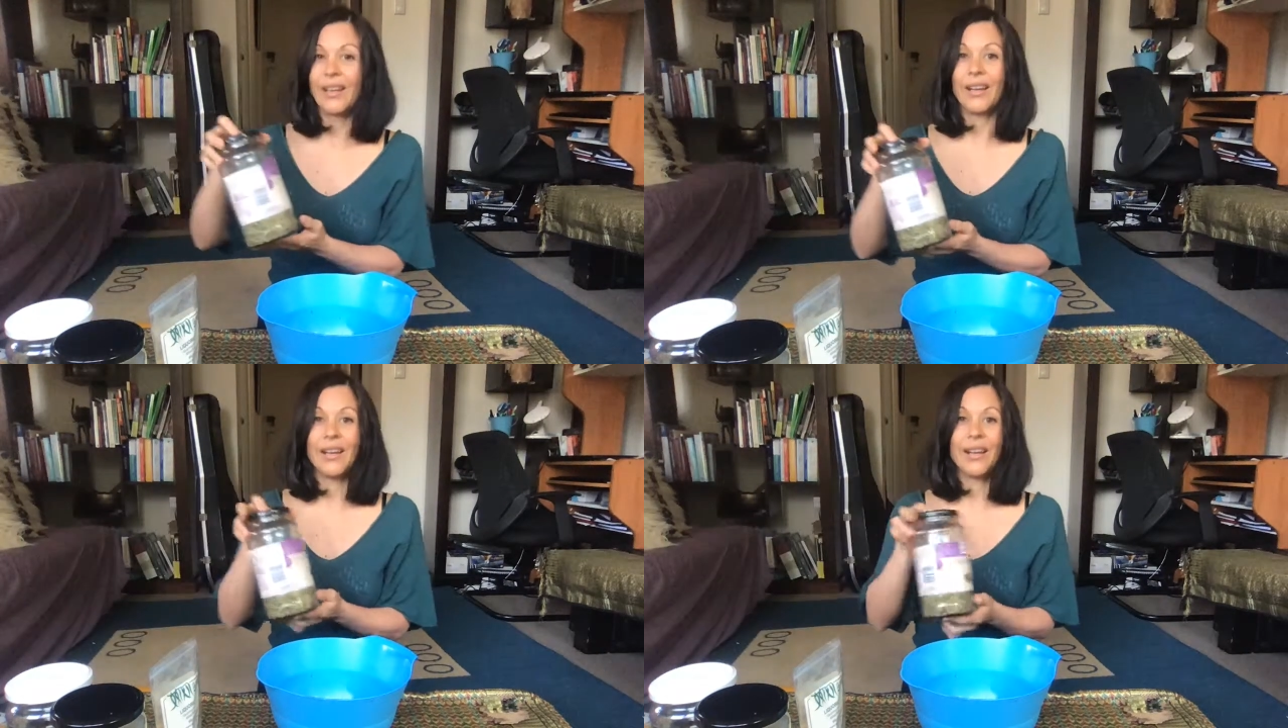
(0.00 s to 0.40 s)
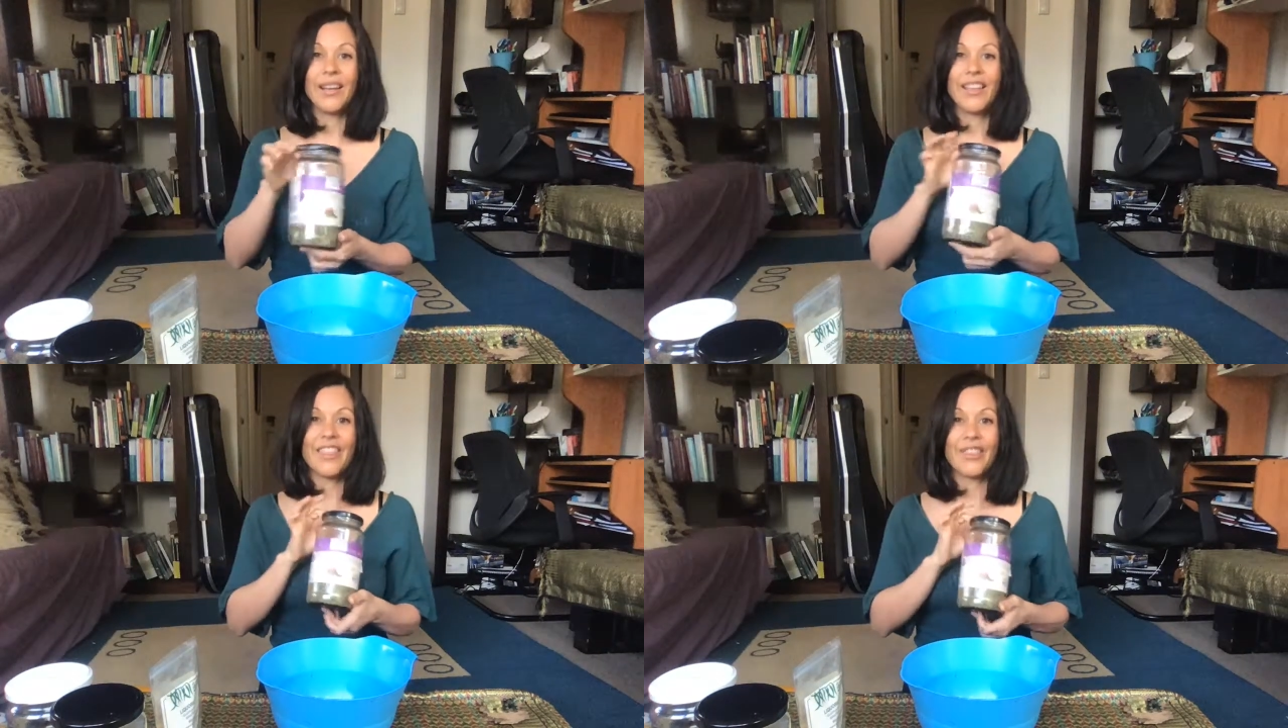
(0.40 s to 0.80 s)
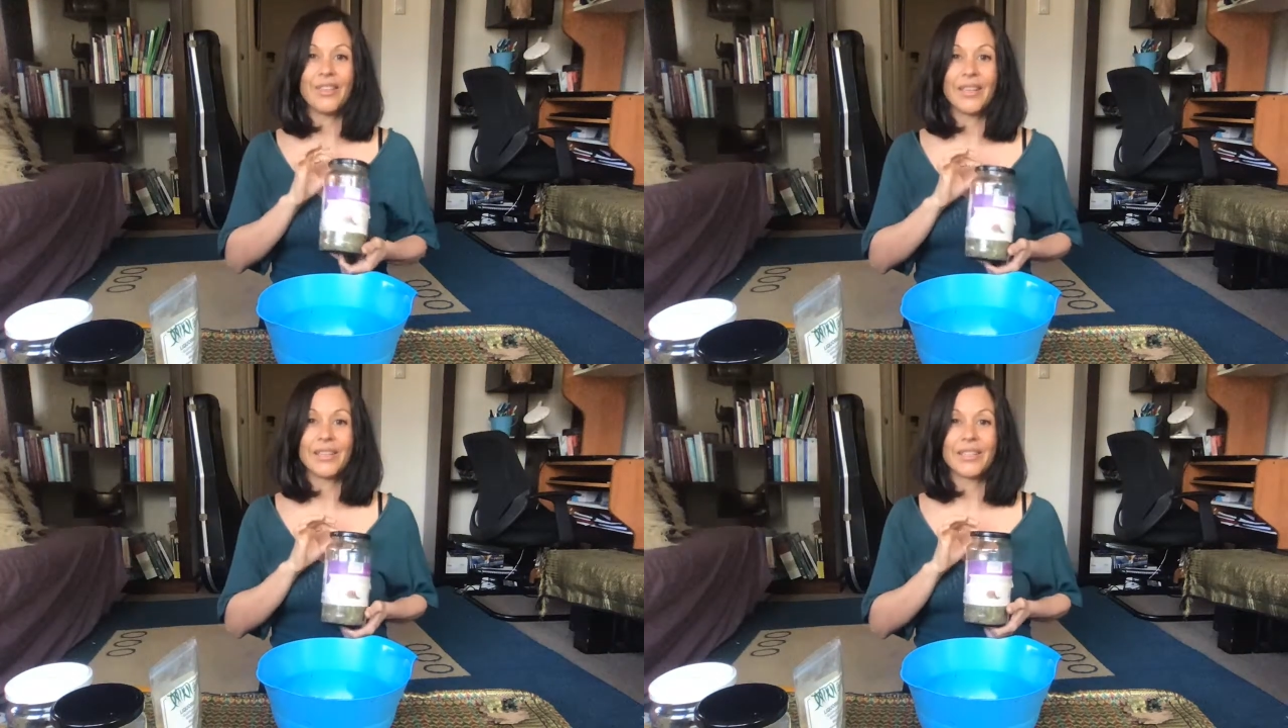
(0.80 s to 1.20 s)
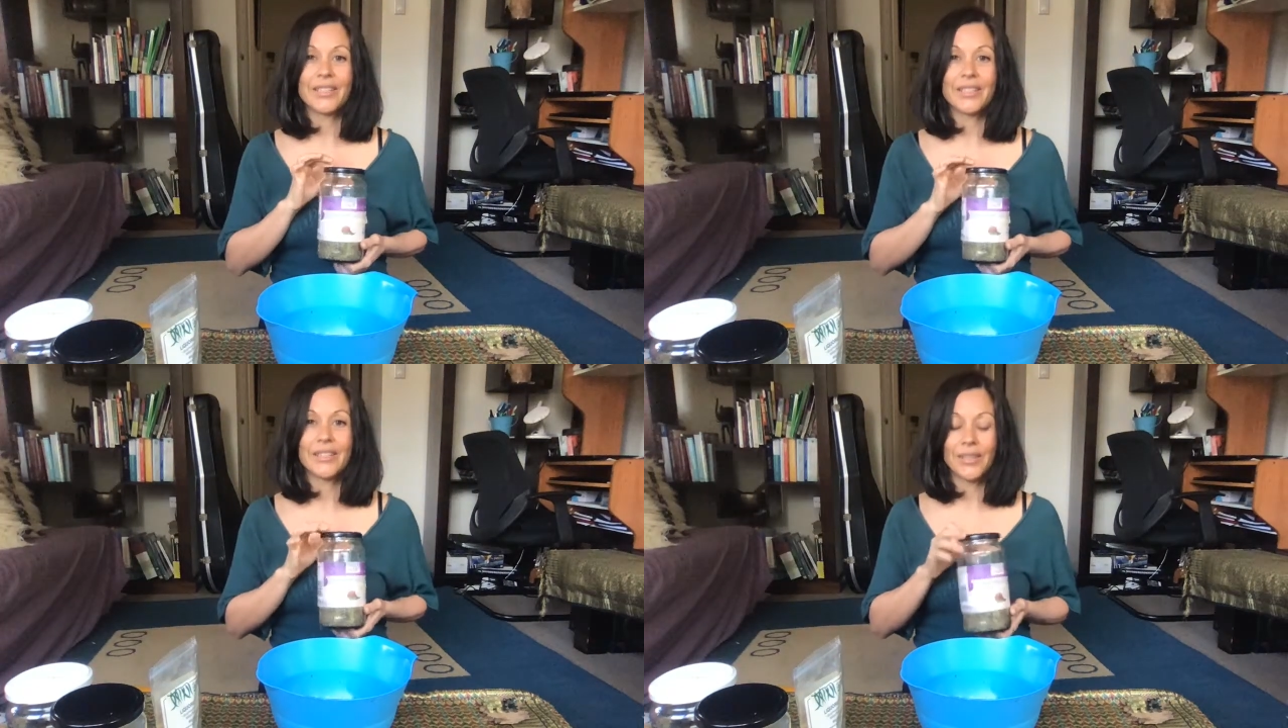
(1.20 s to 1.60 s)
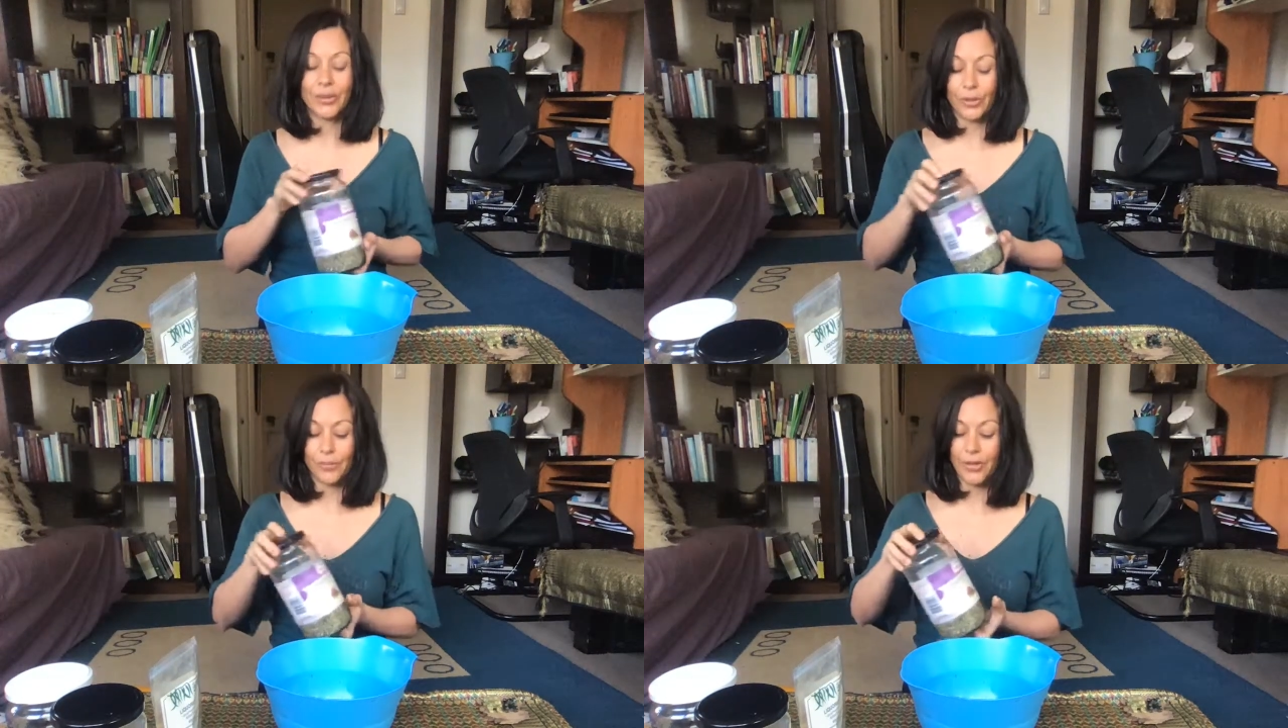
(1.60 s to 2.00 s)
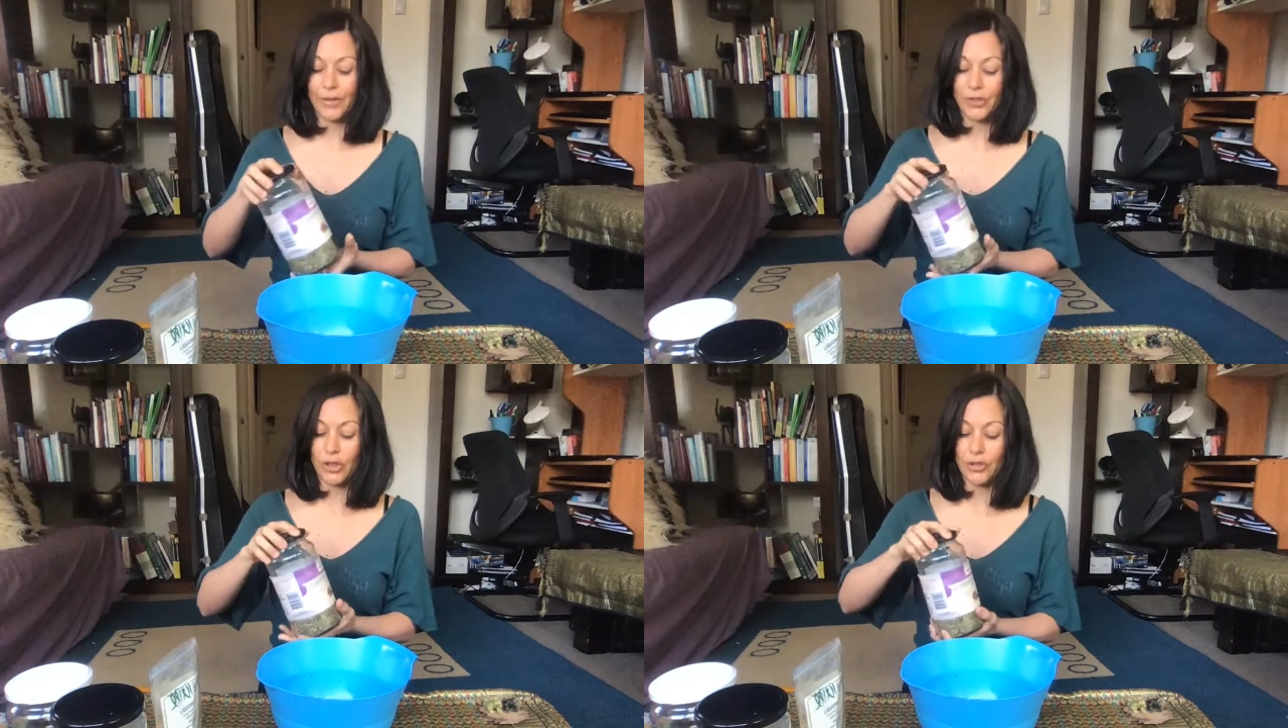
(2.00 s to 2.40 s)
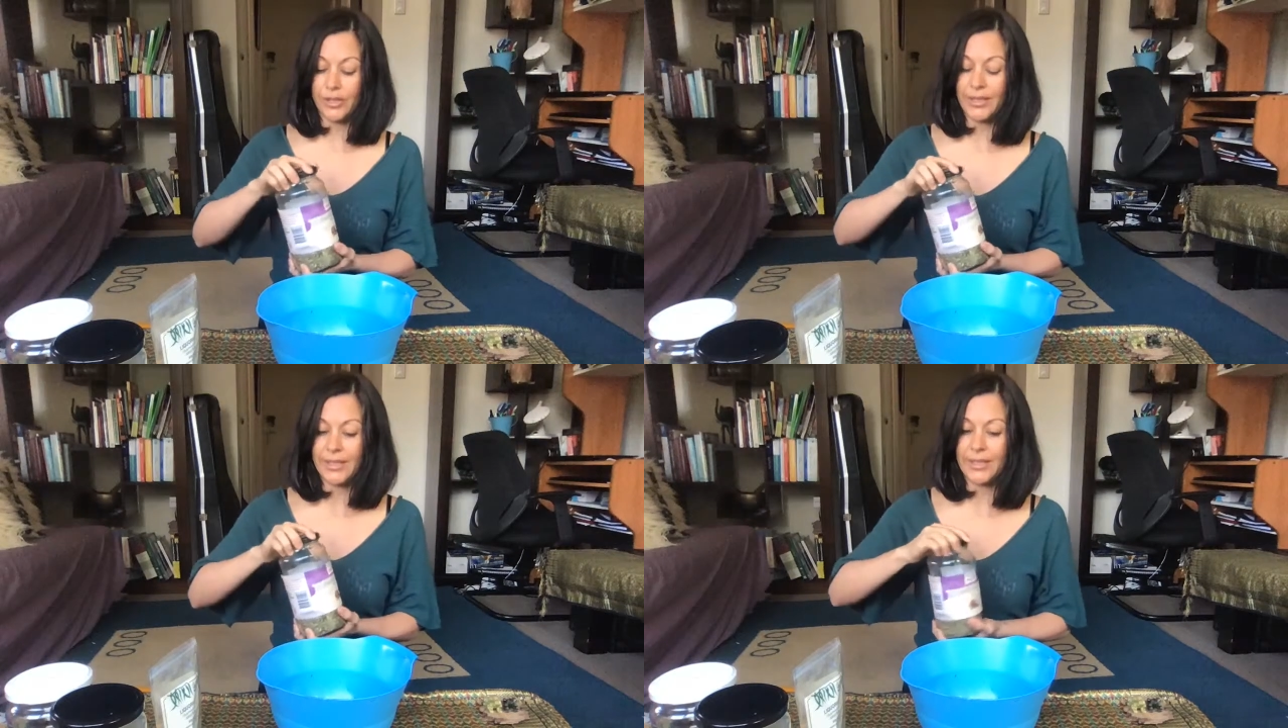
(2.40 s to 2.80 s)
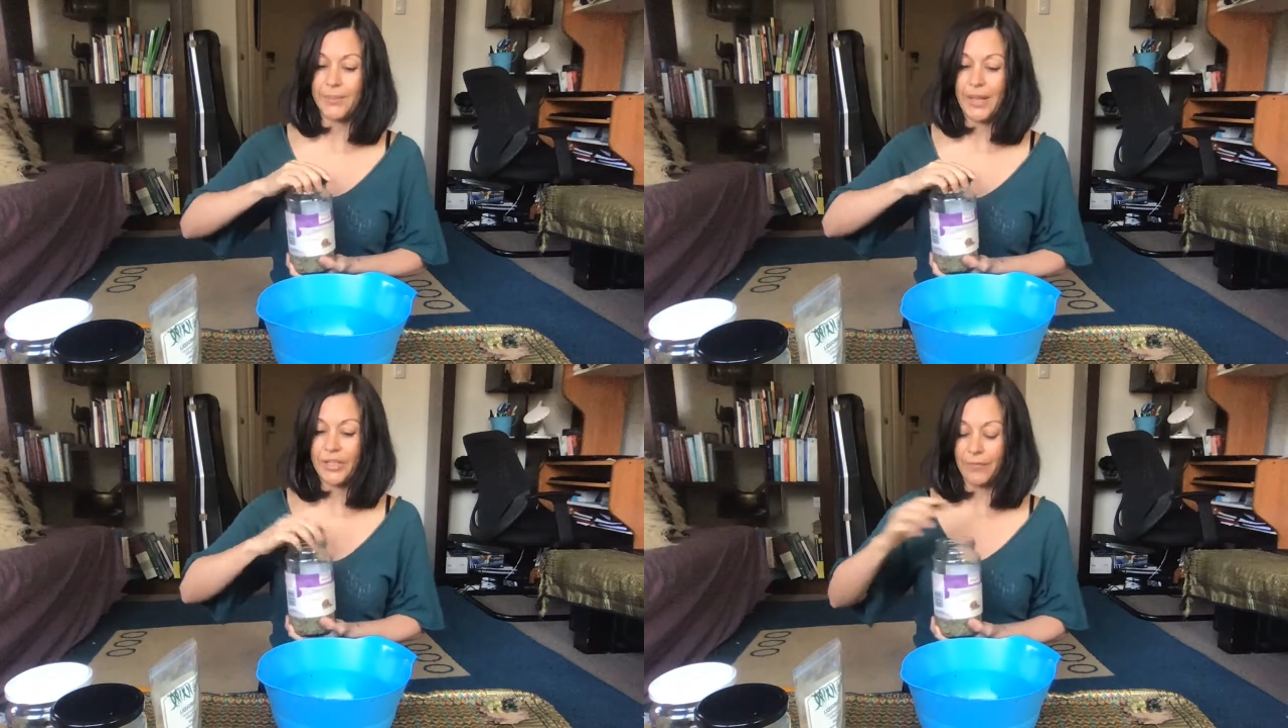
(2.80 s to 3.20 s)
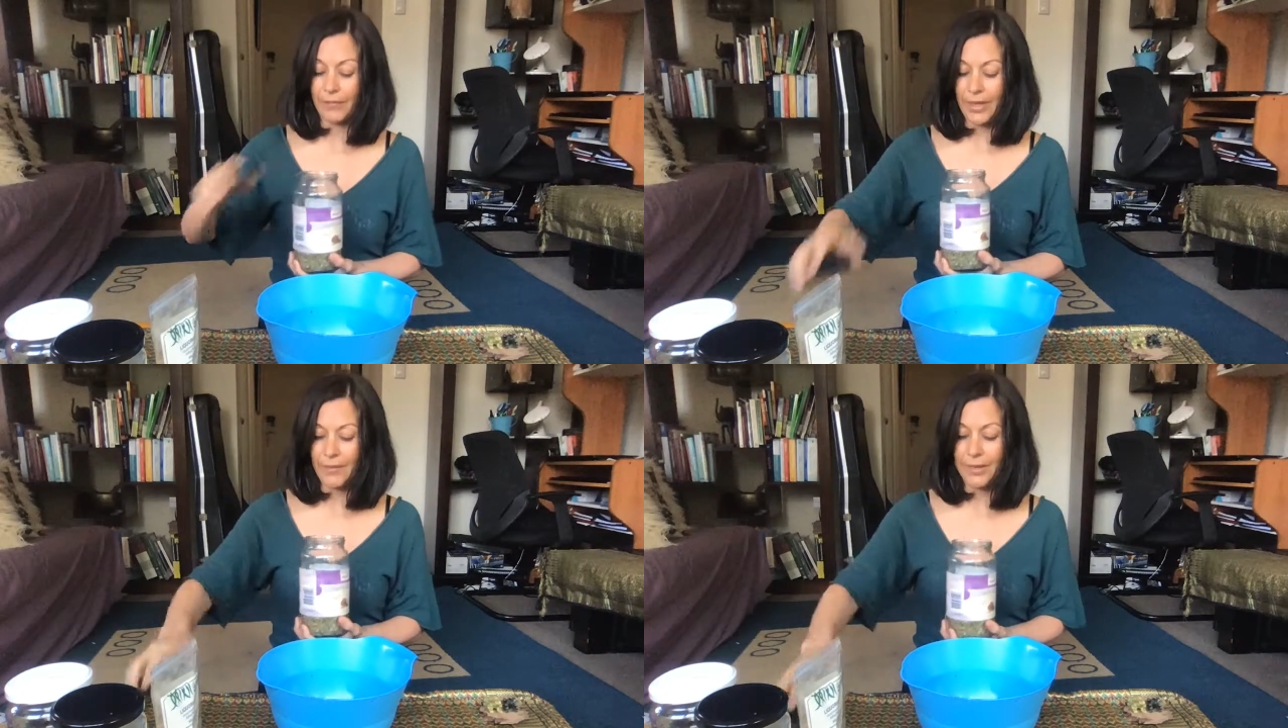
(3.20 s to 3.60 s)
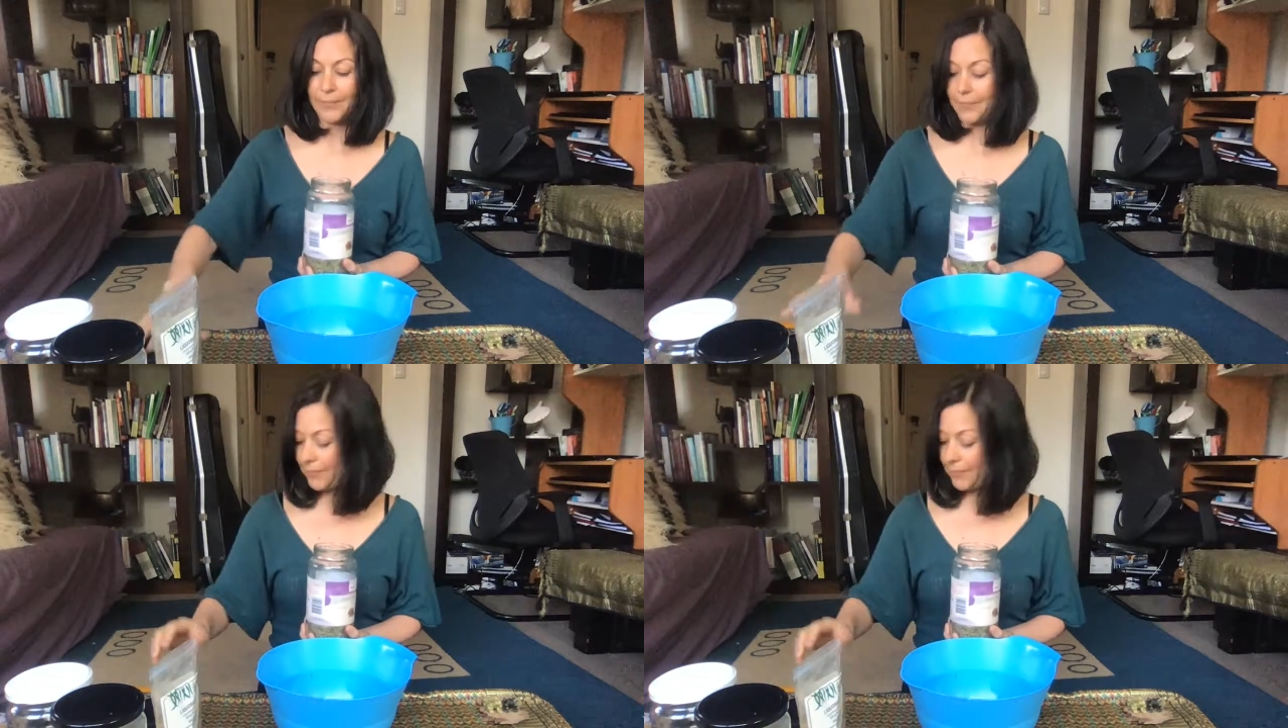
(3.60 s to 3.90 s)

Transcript: The next herb that I've chosen is passionflower.